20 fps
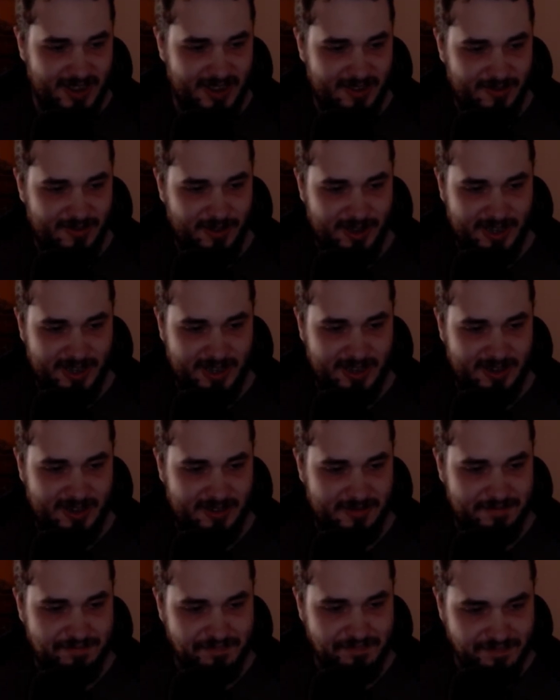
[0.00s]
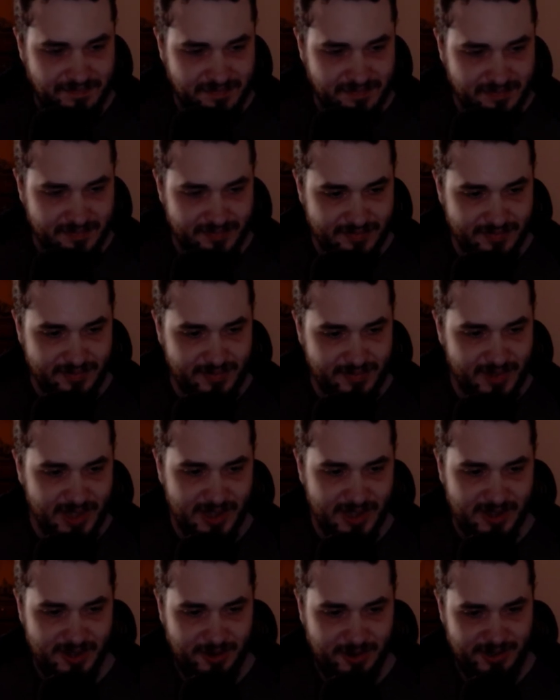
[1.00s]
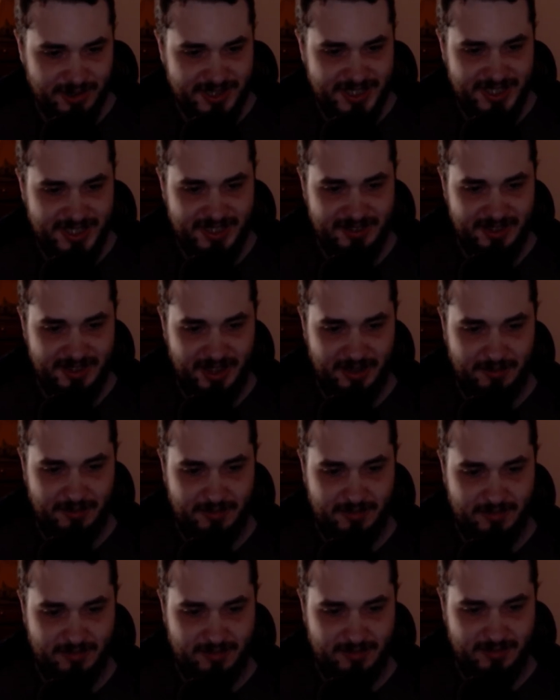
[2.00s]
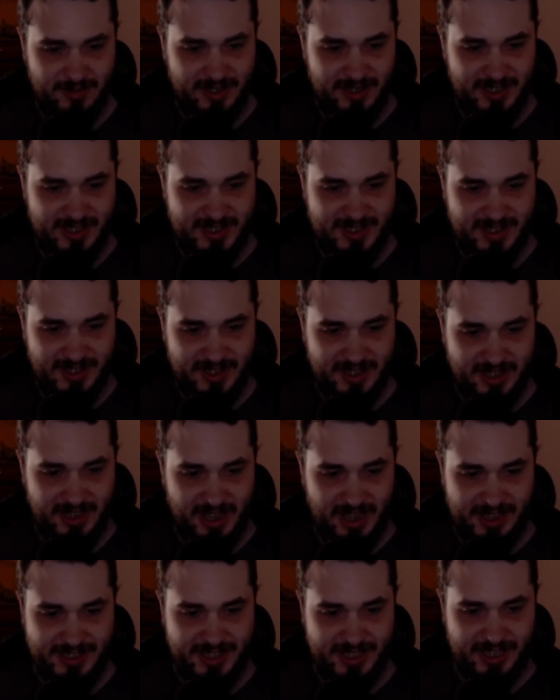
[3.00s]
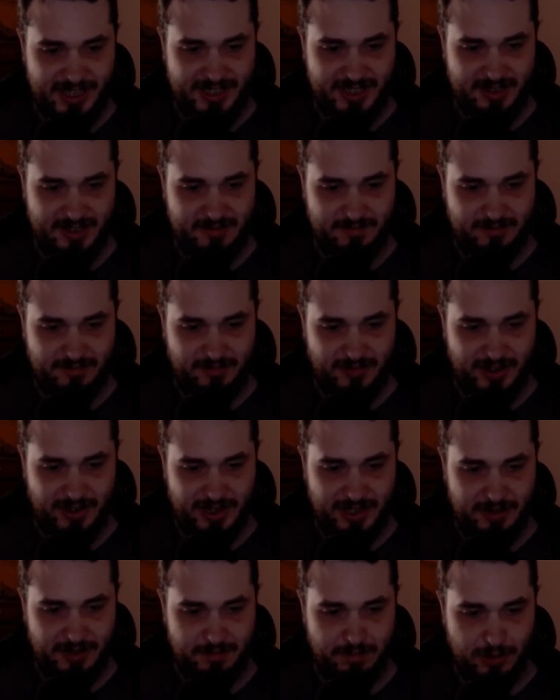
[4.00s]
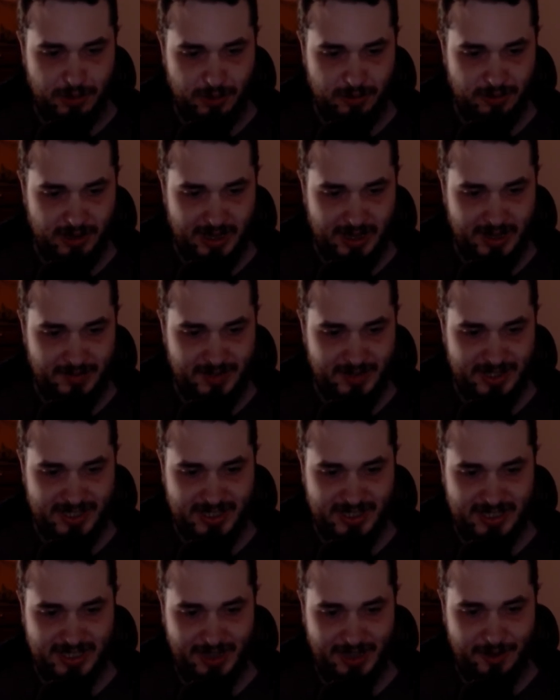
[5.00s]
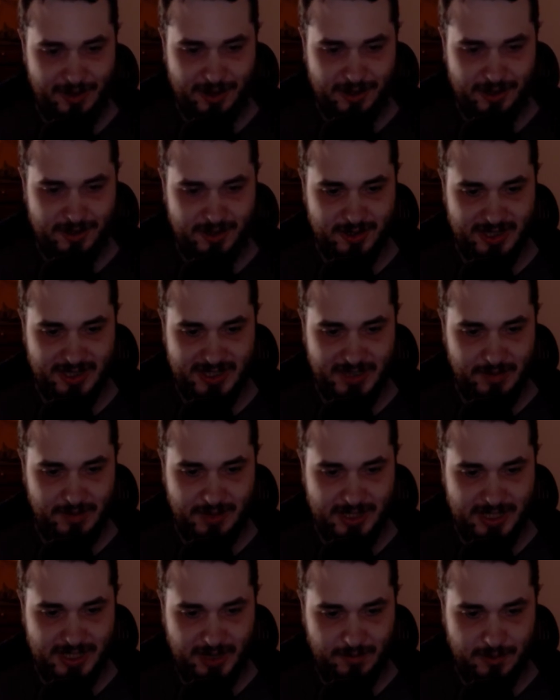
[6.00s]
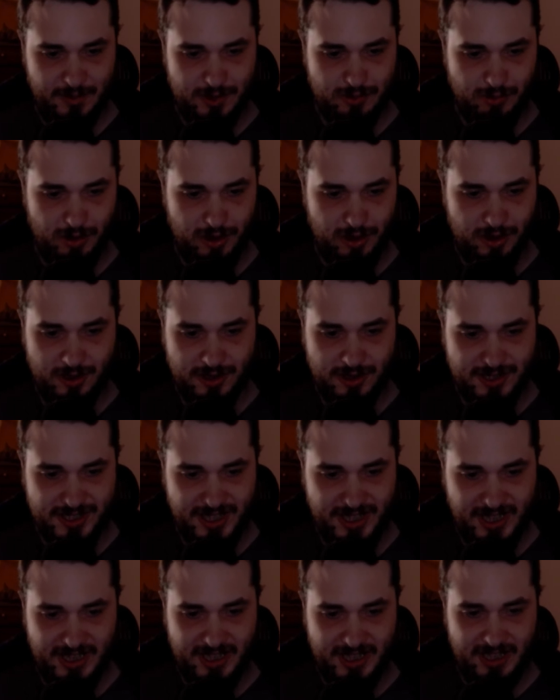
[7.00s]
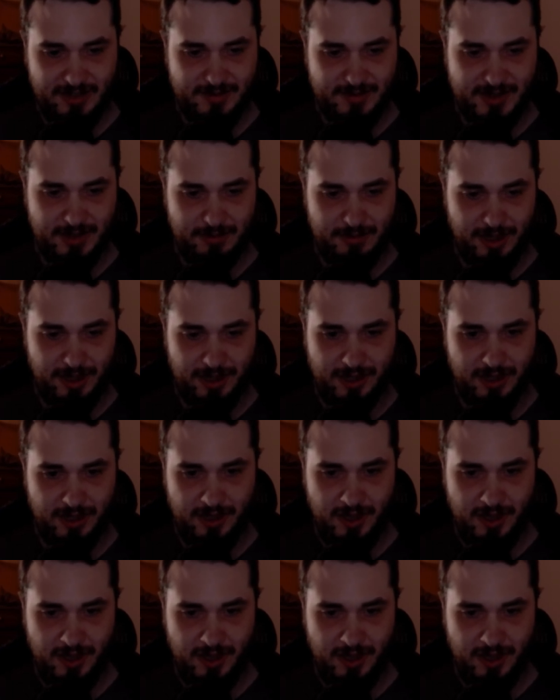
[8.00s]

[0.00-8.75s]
Fucking of course he like gets like an SS fucking pull out of his 777 draws that gives him like